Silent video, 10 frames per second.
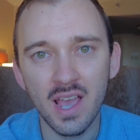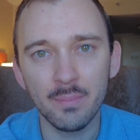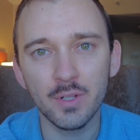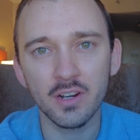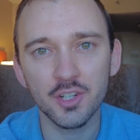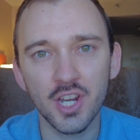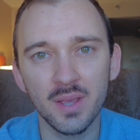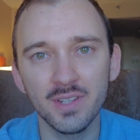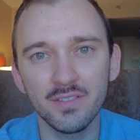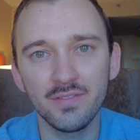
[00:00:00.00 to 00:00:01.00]
I'm not
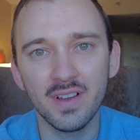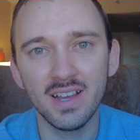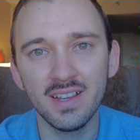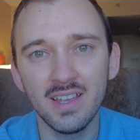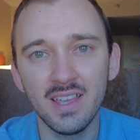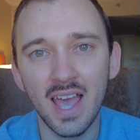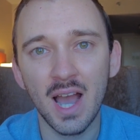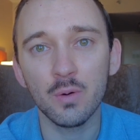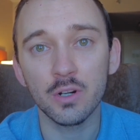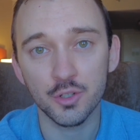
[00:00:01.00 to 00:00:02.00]
ashamed of
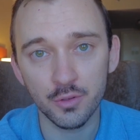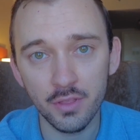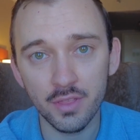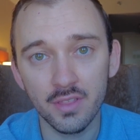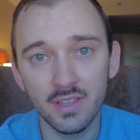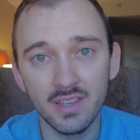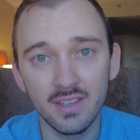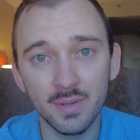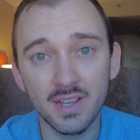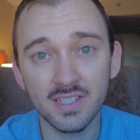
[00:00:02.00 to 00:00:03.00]
our truth,
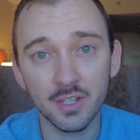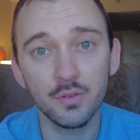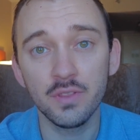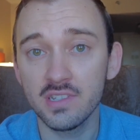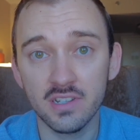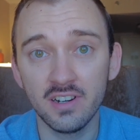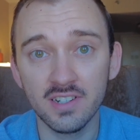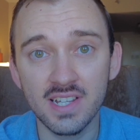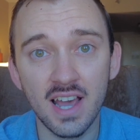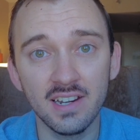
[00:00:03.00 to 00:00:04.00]
because the truth is on
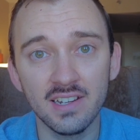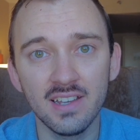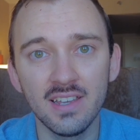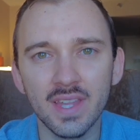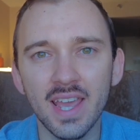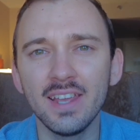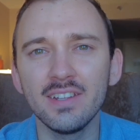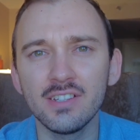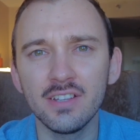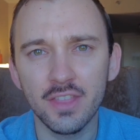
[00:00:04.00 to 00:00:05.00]
our side.
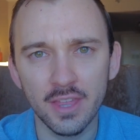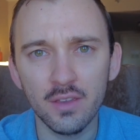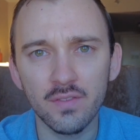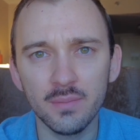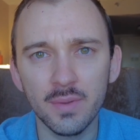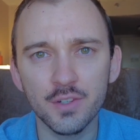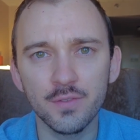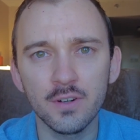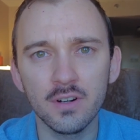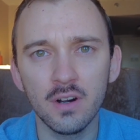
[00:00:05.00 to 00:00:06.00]
And thank you very much
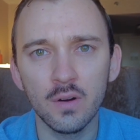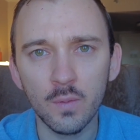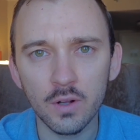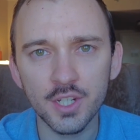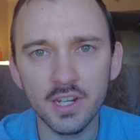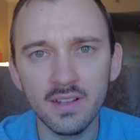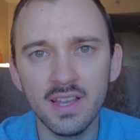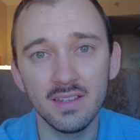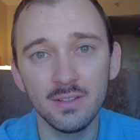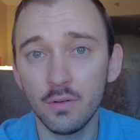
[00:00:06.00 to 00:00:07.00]
for watching.
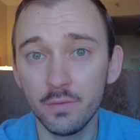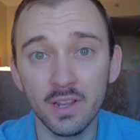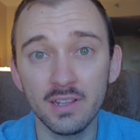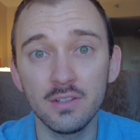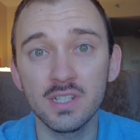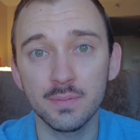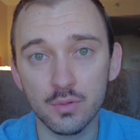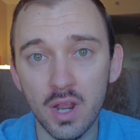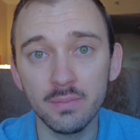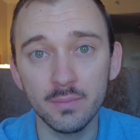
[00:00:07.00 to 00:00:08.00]
Don't forget to
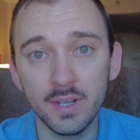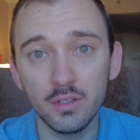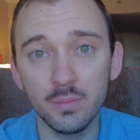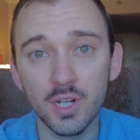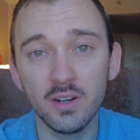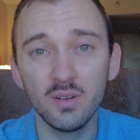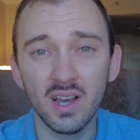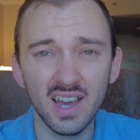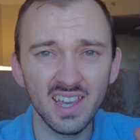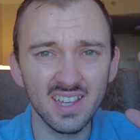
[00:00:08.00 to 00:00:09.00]
subscribe to my YouTube channel.
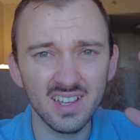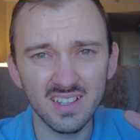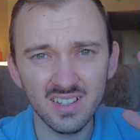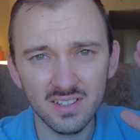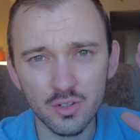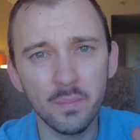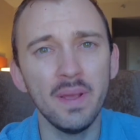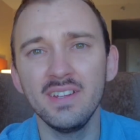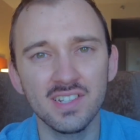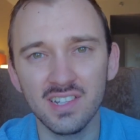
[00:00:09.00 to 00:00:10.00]
I
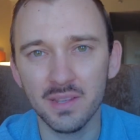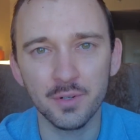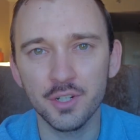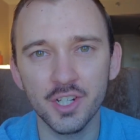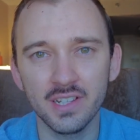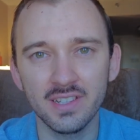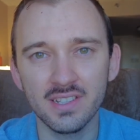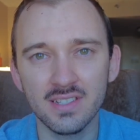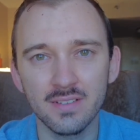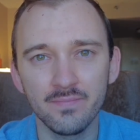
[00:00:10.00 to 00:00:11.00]
tremendously appreciate
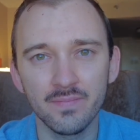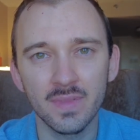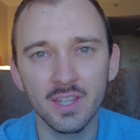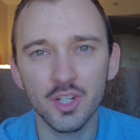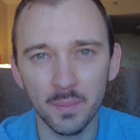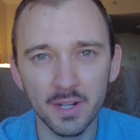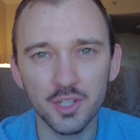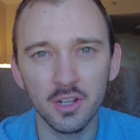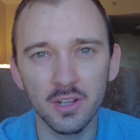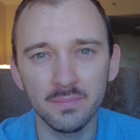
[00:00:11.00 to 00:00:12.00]
this. Shabbat
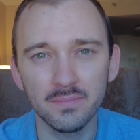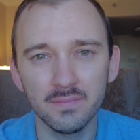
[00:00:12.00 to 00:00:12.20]
Shalom.